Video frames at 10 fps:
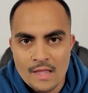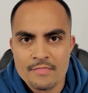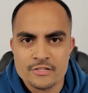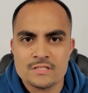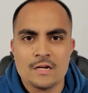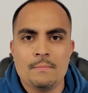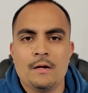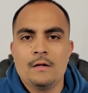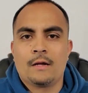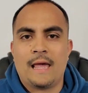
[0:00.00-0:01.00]
There's
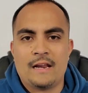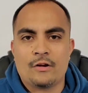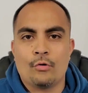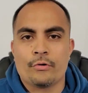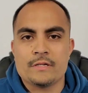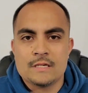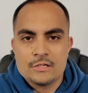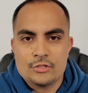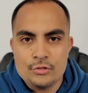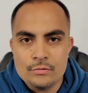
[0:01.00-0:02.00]

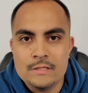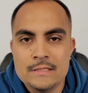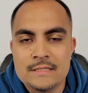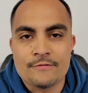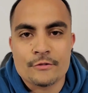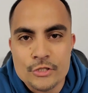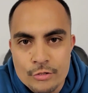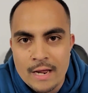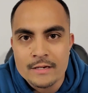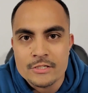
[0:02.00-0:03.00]
subcategories to these different
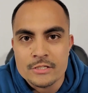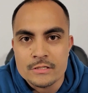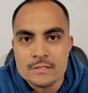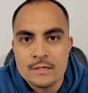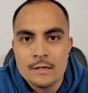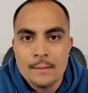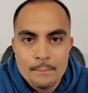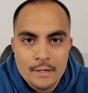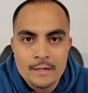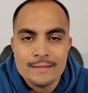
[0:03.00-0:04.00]
strategies,
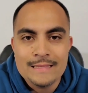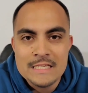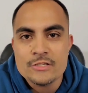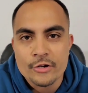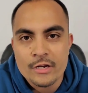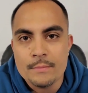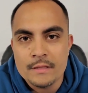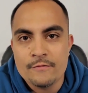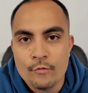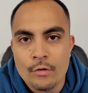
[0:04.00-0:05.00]
but these are going to be
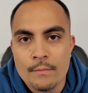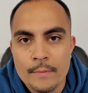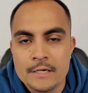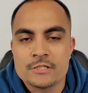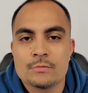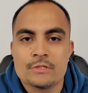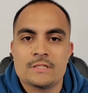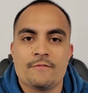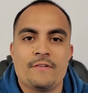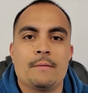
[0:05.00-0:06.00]
the 4 majors. What's
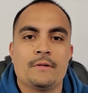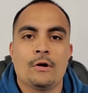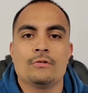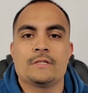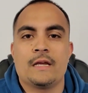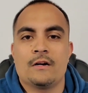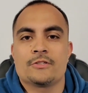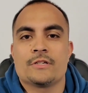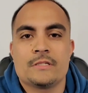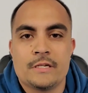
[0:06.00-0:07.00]
up, family? Jose
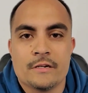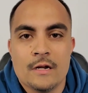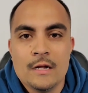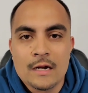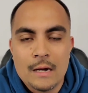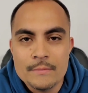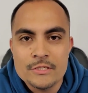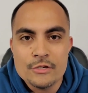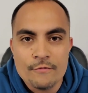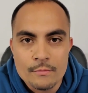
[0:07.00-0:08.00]
Andres here, coming
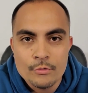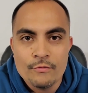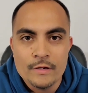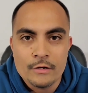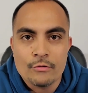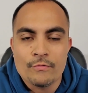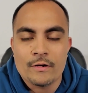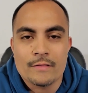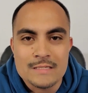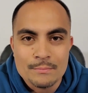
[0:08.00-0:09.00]
to you from Moving and Grooving
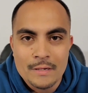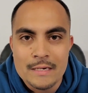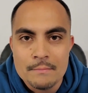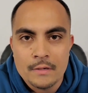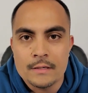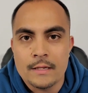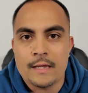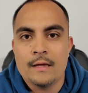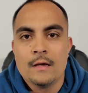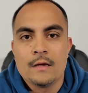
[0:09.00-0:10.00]
on this Money
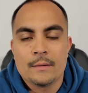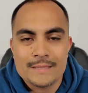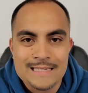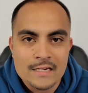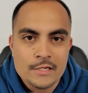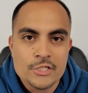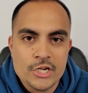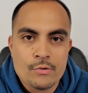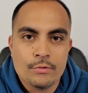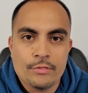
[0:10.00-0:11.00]
Monday. And I'm excited to
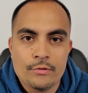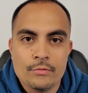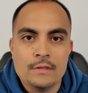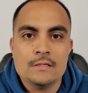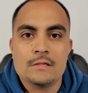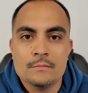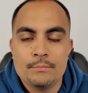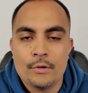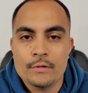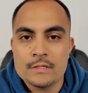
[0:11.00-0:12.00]
share with you these
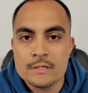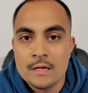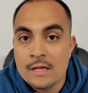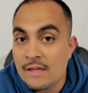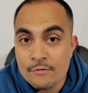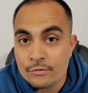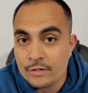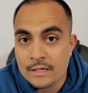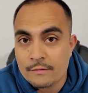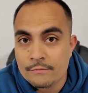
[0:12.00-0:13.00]
components if you're
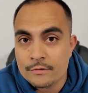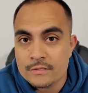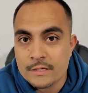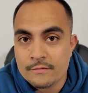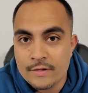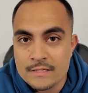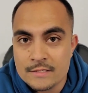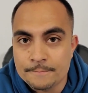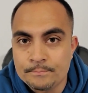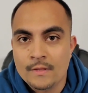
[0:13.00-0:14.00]
looking at real estate
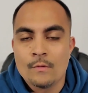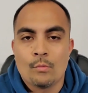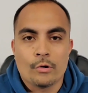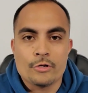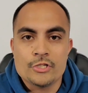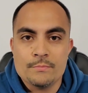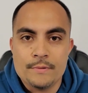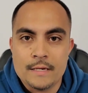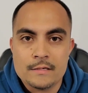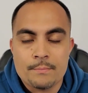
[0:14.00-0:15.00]
investing, where you should
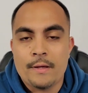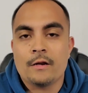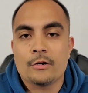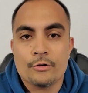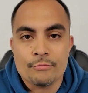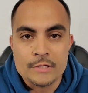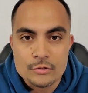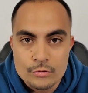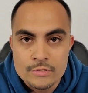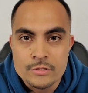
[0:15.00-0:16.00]
be at depending on your
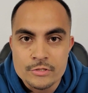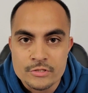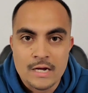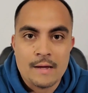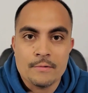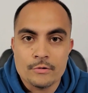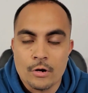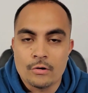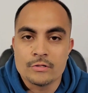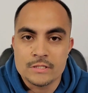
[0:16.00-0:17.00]
resources, your time, your
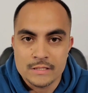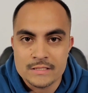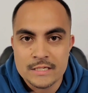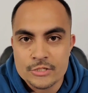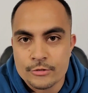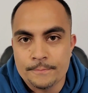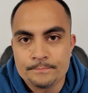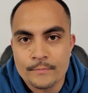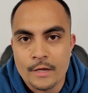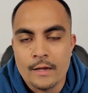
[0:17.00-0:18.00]
knowledge, and etc.
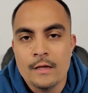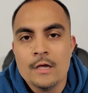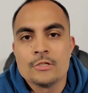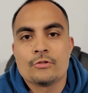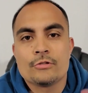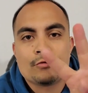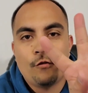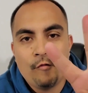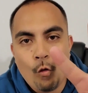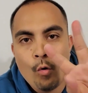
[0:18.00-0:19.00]
Okay, so there's
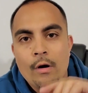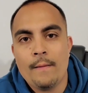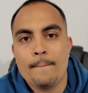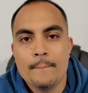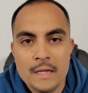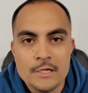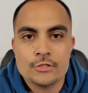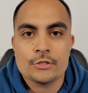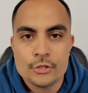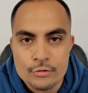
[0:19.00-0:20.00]
4
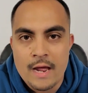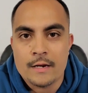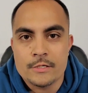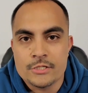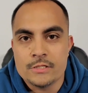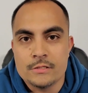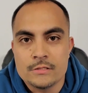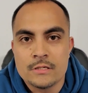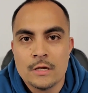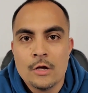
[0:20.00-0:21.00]
major
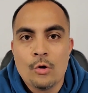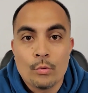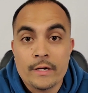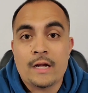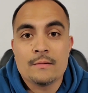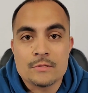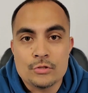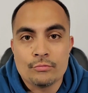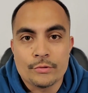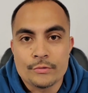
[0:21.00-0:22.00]
strategies when it comes
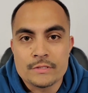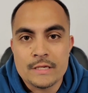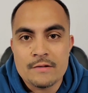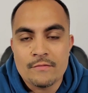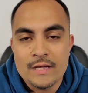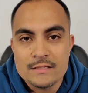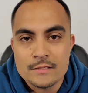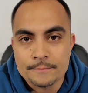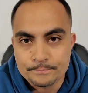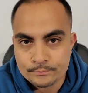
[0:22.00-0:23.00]
to real estate
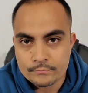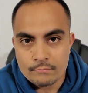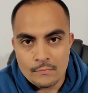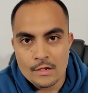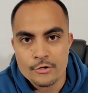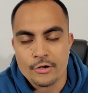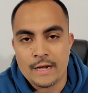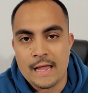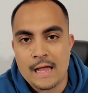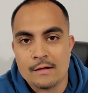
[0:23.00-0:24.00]
investing. You're going
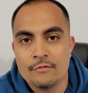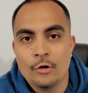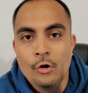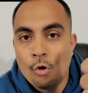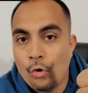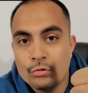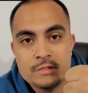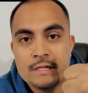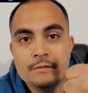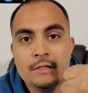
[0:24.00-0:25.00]
to have
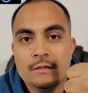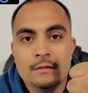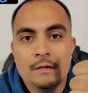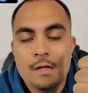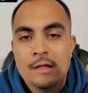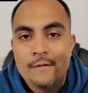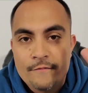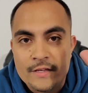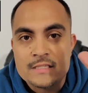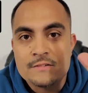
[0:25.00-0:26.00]
wholesaling,
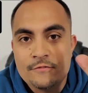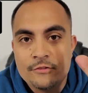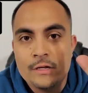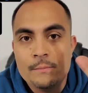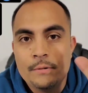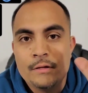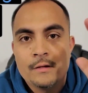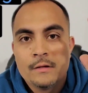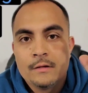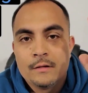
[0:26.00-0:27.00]
fix and flip,
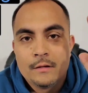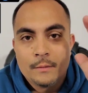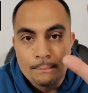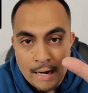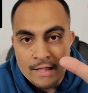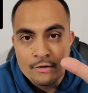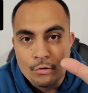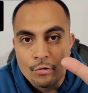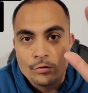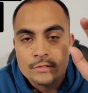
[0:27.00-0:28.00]
buy and
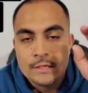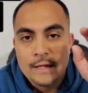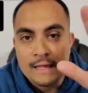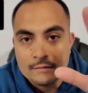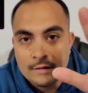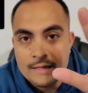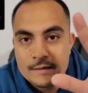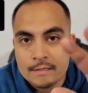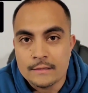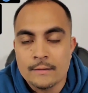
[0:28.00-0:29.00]
hold, and
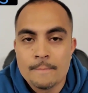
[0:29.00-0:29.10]
lending.